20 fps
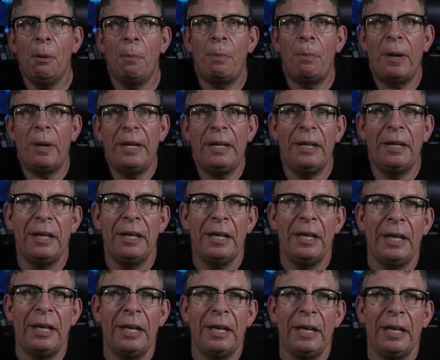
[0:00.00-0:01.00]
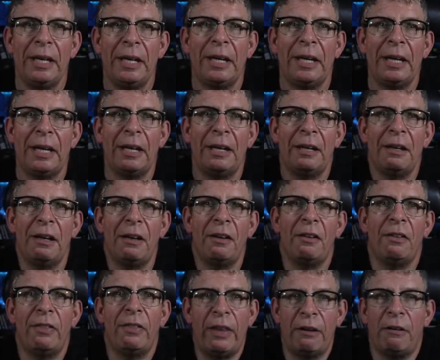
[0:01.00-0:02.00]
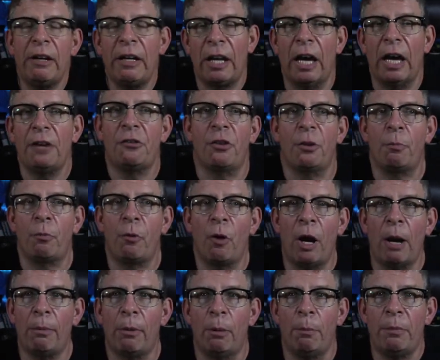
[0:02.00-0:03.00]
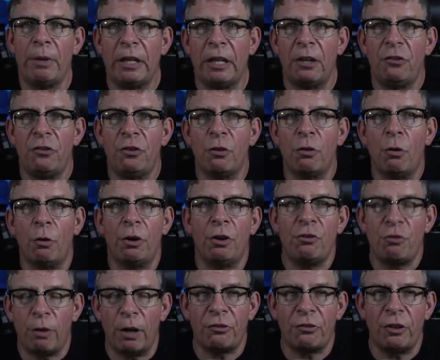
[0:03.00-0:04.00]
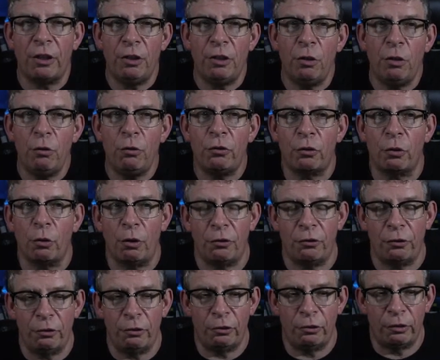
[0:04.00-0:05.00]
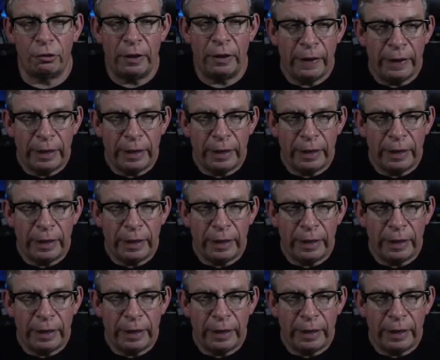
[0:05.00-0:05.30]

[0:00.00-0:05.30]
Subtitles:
But therein lies the problem, because you go to trusted news sources.